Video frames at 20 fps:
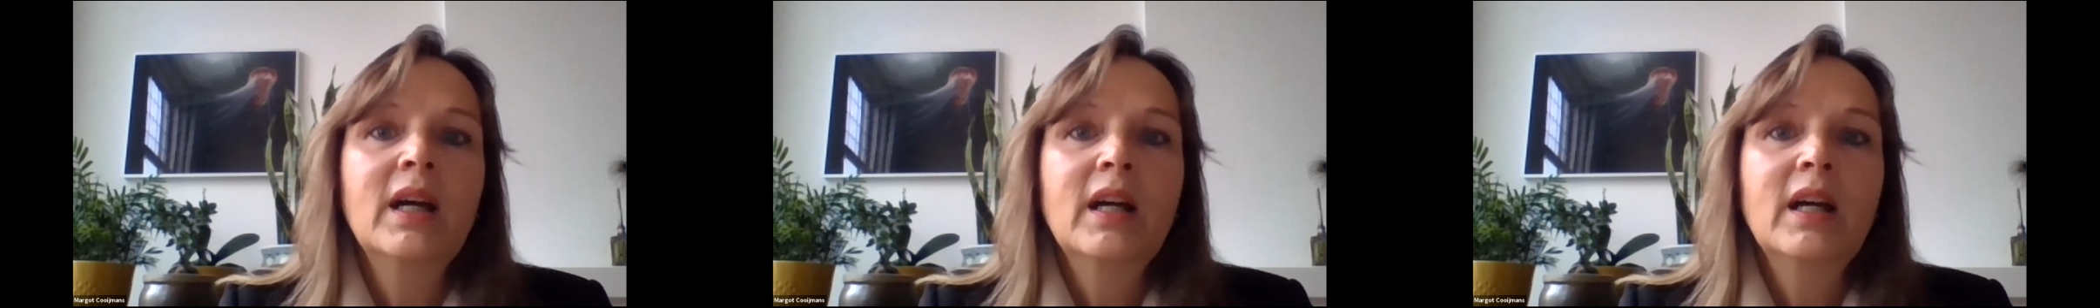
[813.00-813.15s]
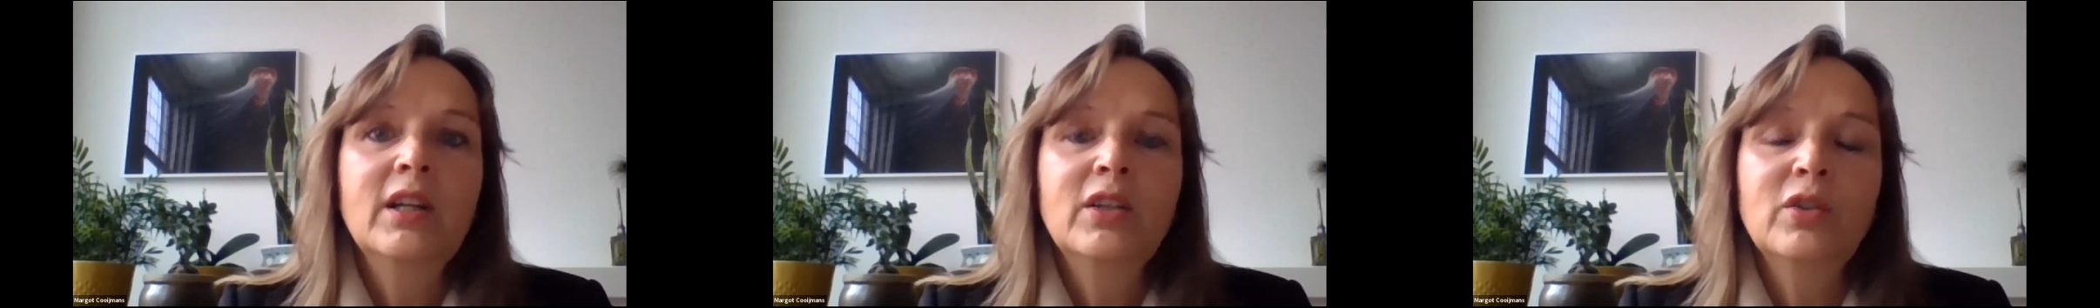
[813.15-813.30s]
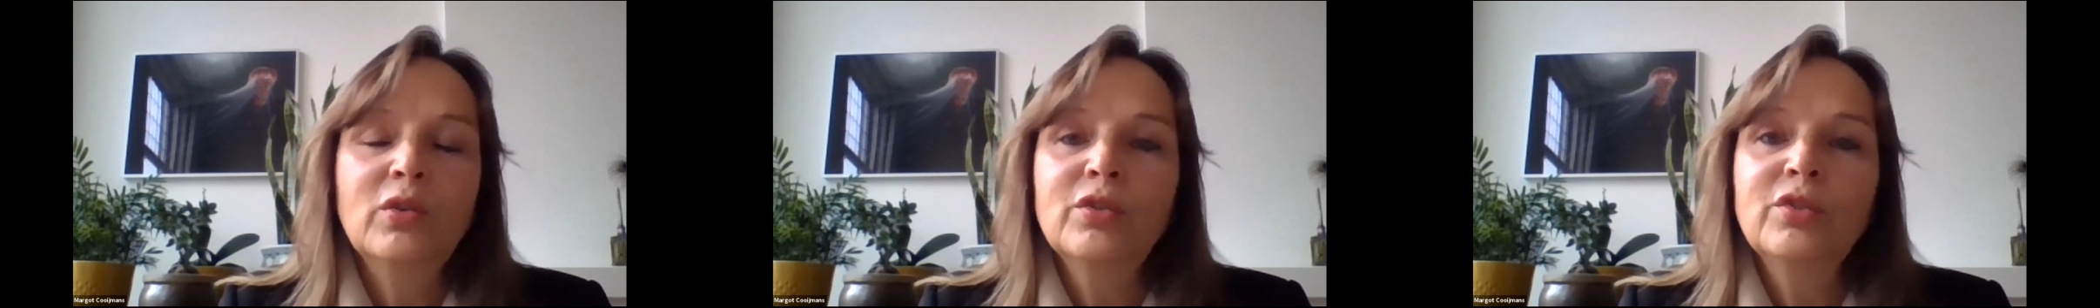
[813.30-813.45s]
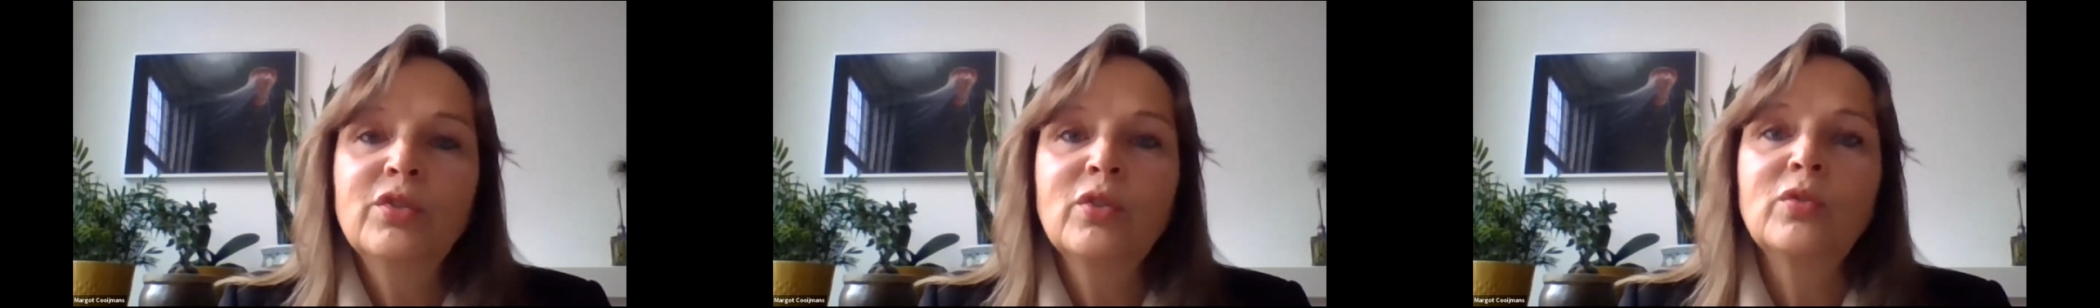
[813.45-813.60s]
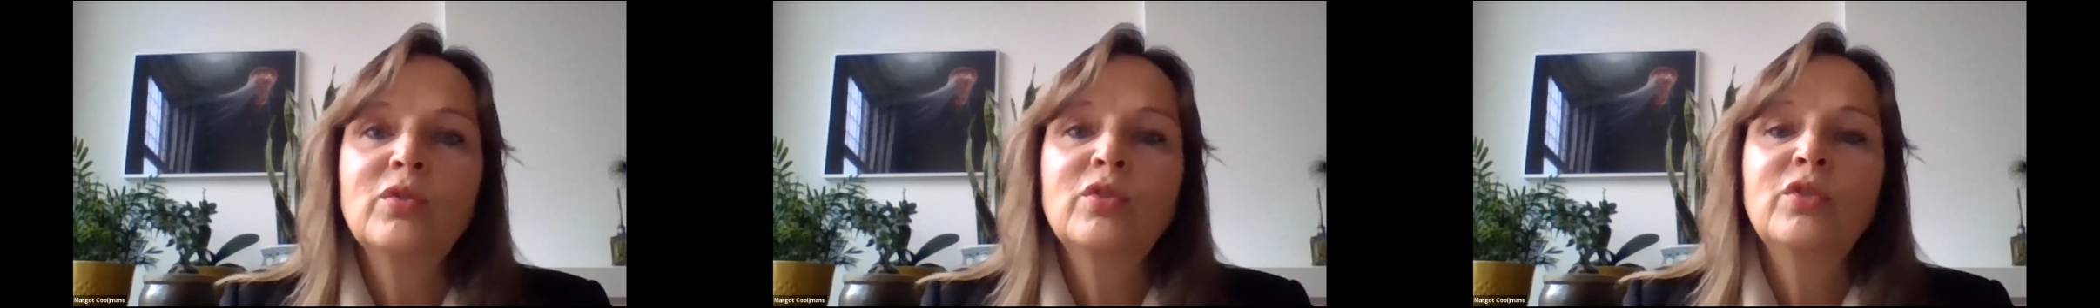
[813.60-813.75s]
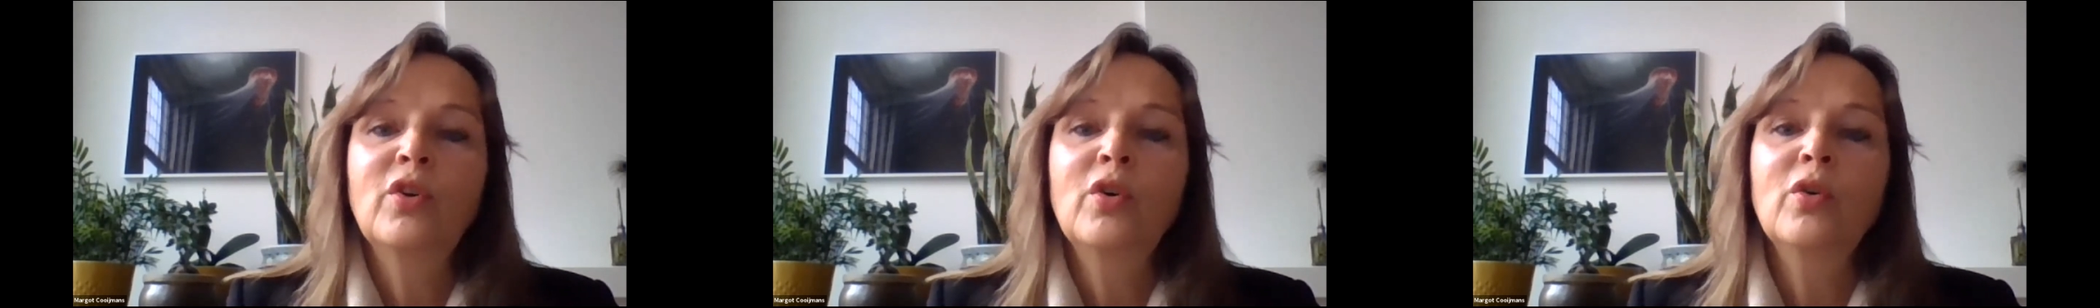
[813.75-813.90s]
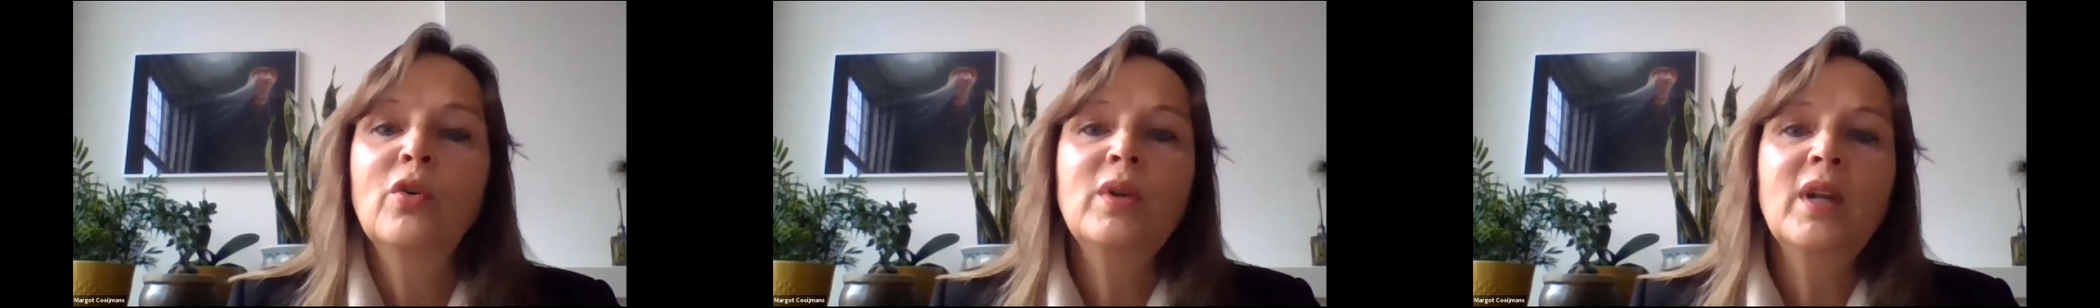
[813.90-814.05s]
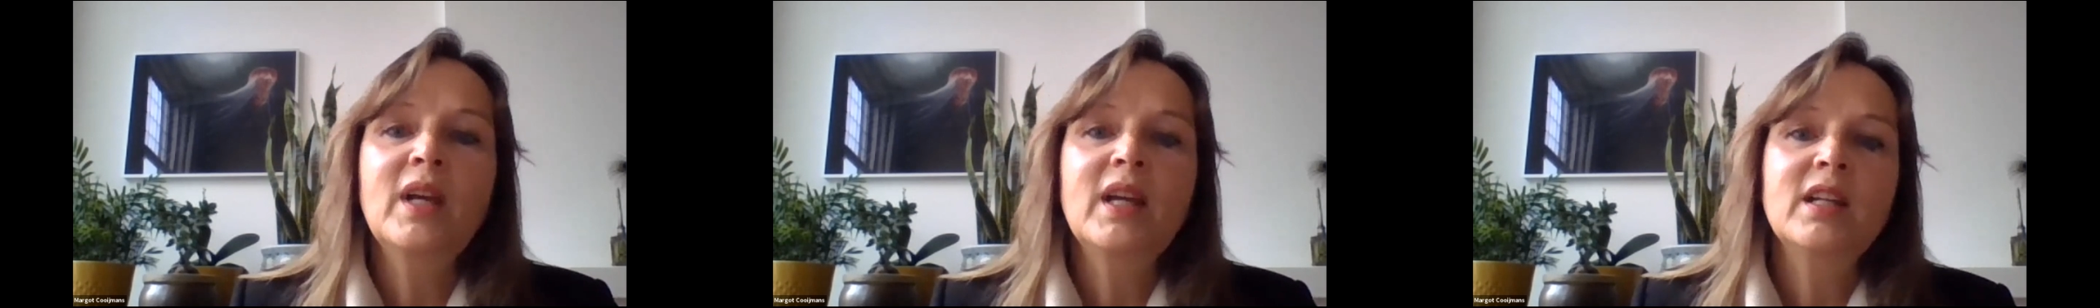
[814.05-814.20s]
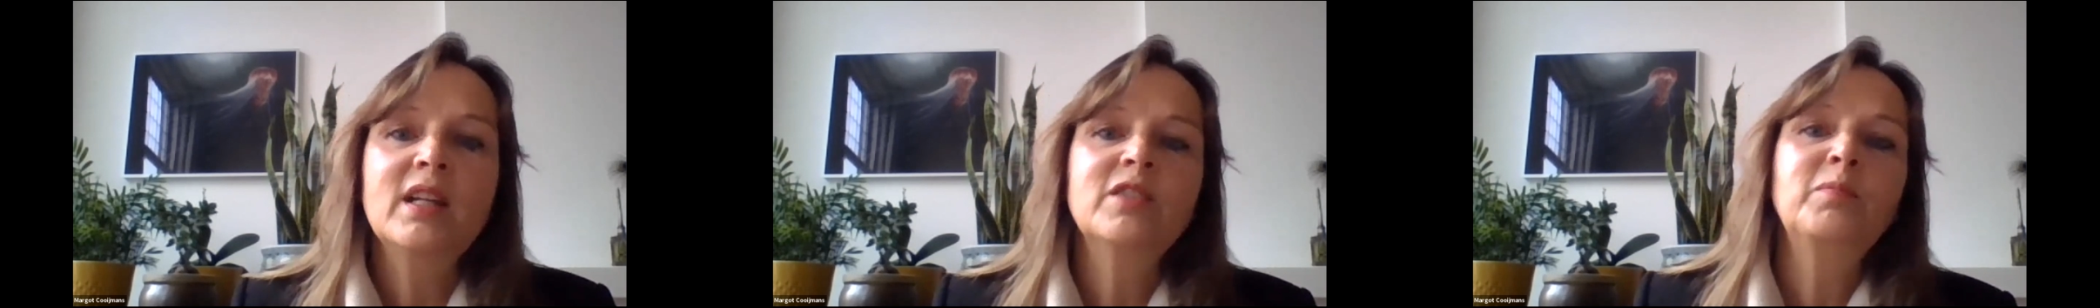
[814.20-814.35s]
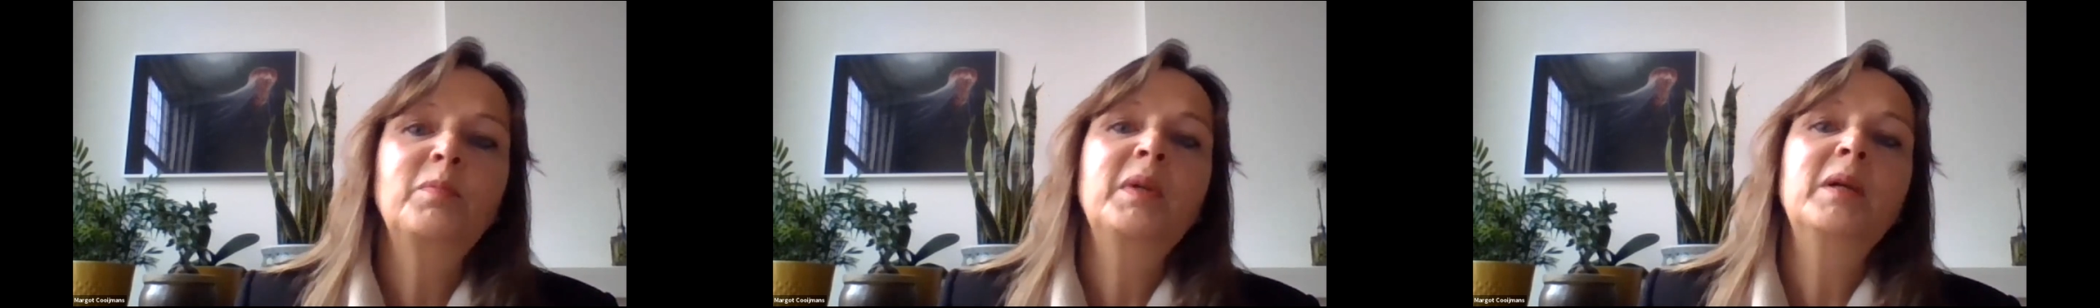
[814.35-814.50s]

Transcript: It also donates